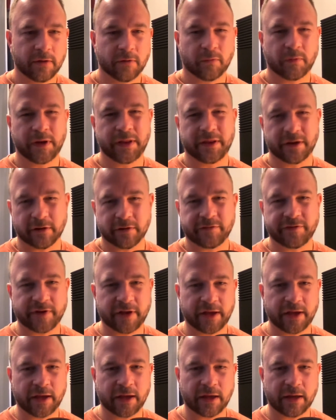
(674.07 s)
When they're
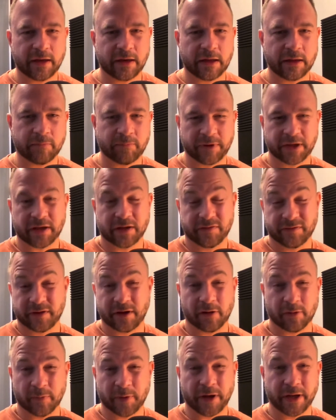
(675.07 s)
saying it, because
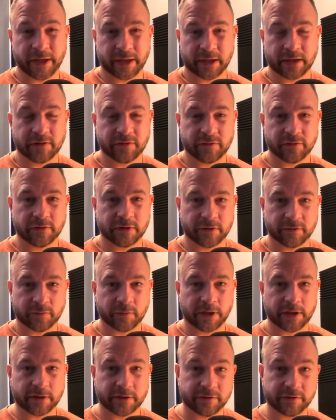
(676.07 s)
they're buying into it as well,